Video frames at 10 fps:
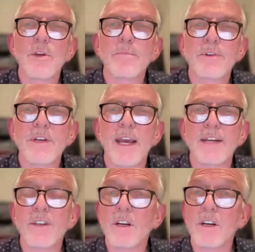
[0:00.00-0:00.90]
you
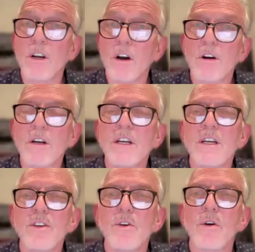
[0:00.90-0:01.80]
protect, guard
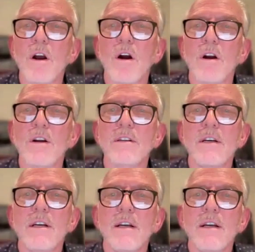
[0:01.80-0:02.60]
your heart.